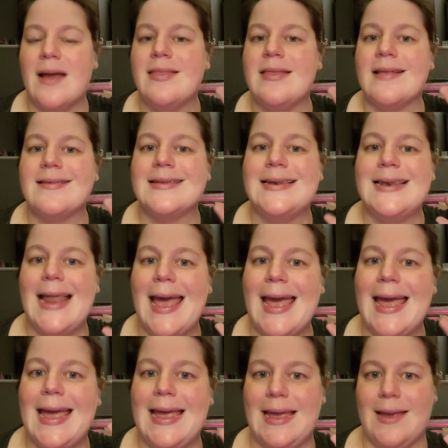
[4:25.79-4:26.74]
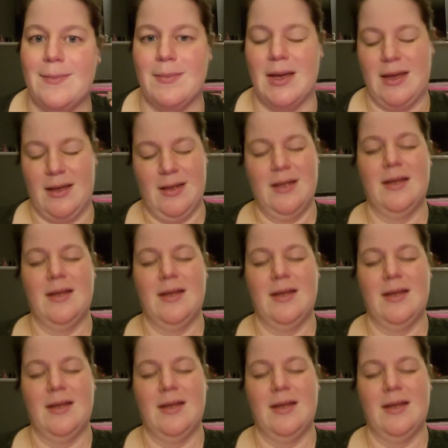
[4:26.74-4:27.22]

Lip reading: That's lame.